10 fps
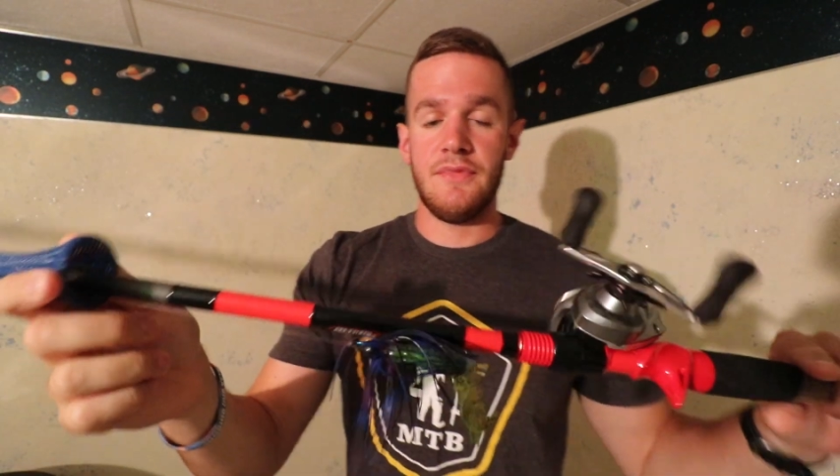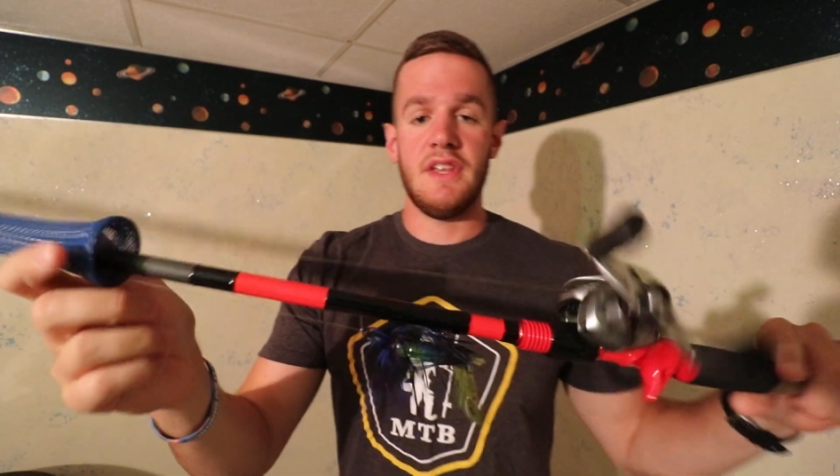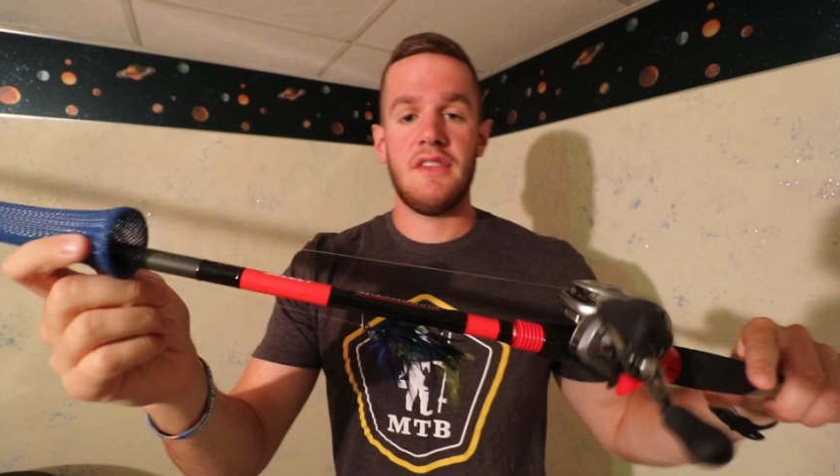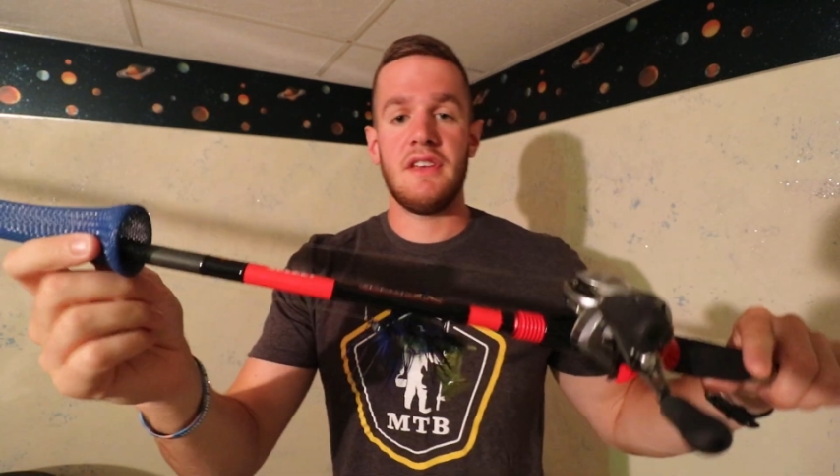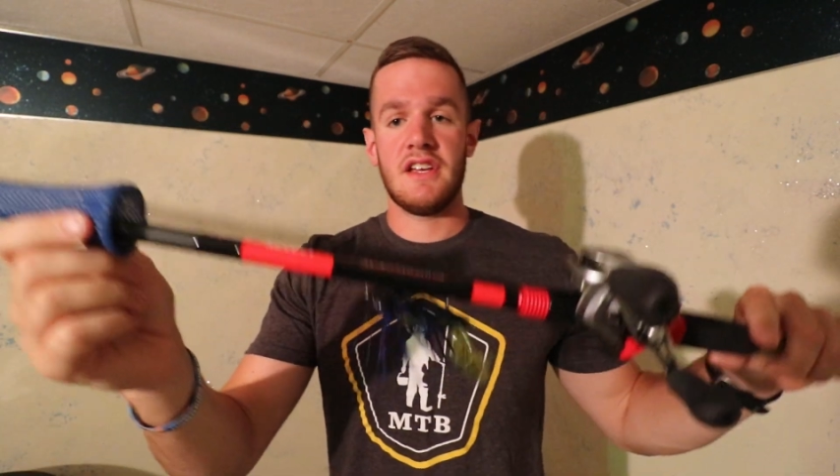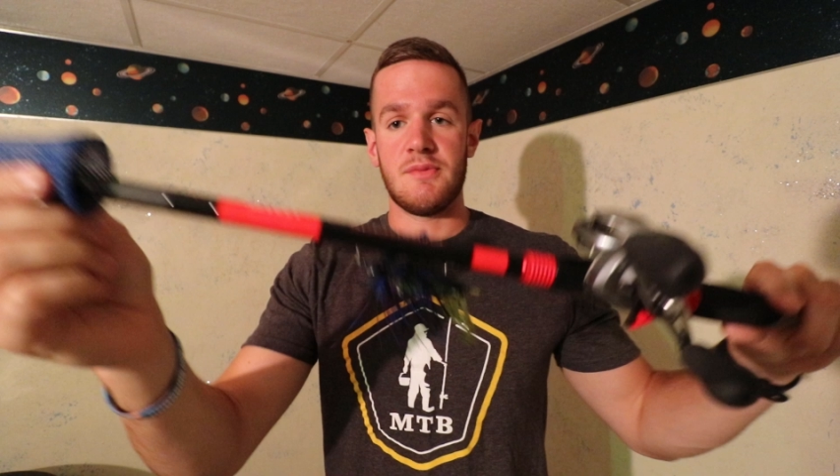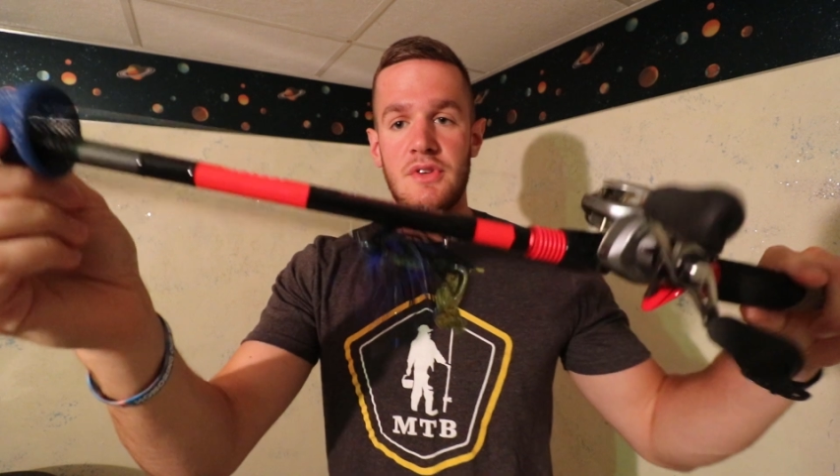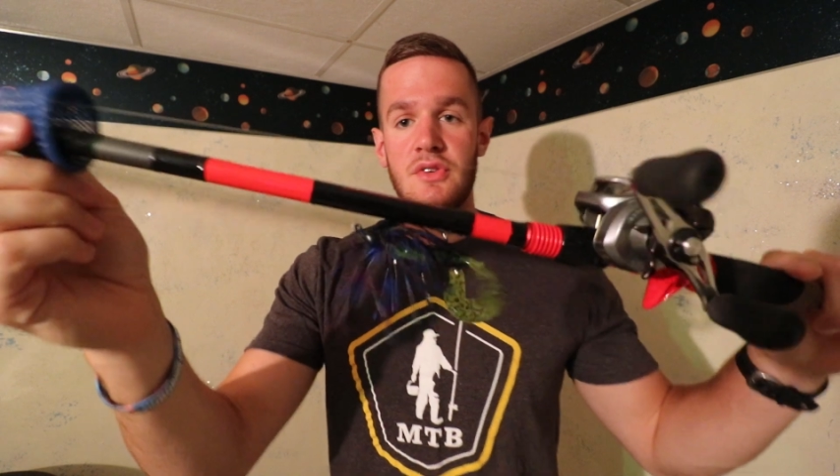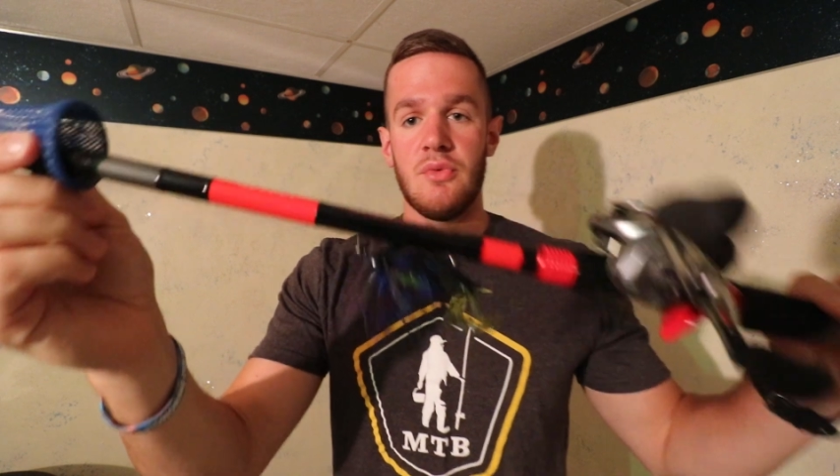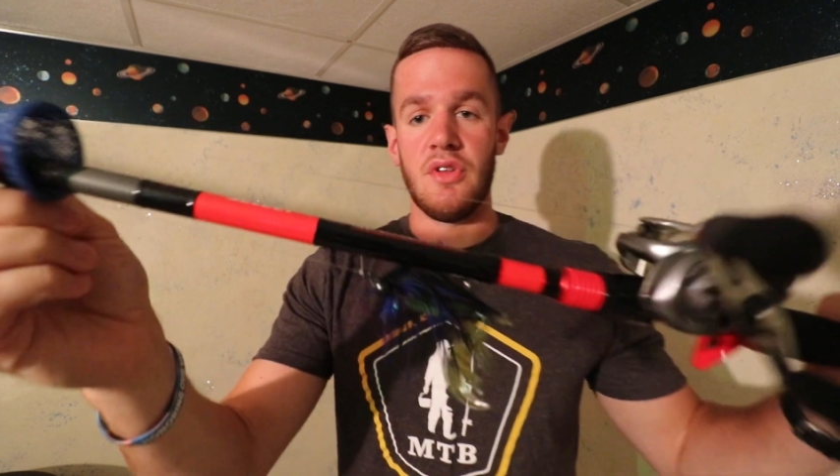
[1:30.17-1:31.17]
That thing has been
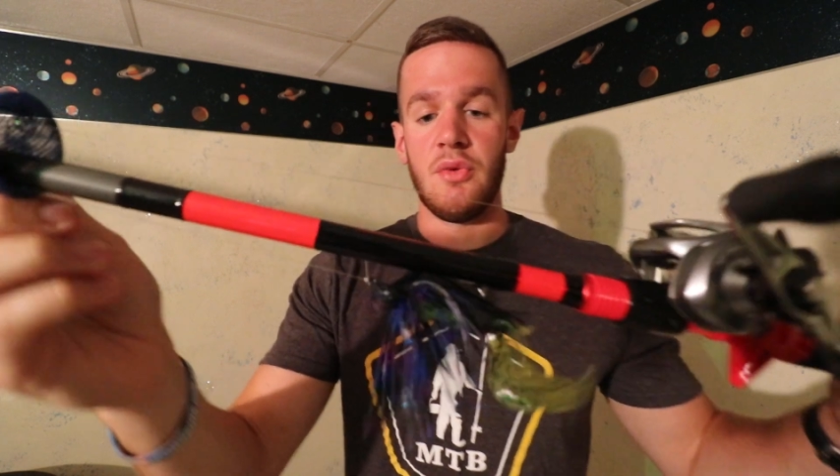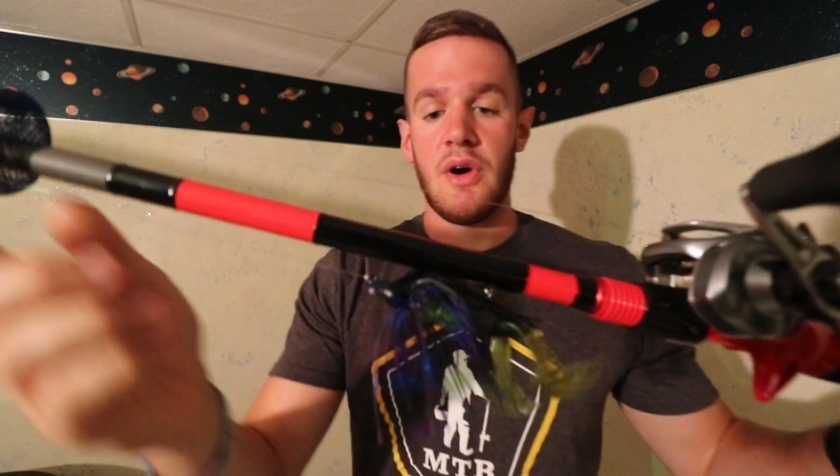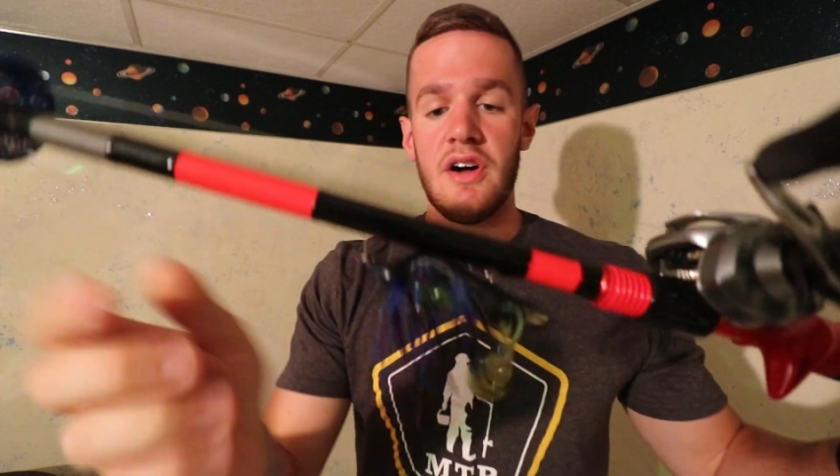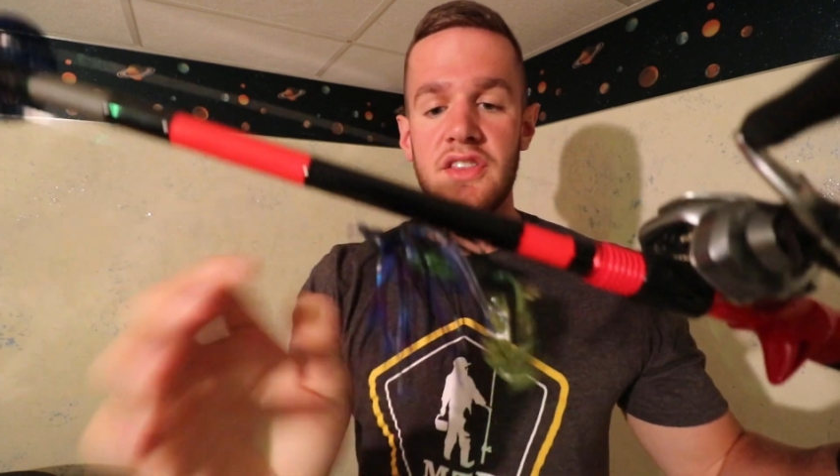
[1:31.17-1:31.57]
doing really well.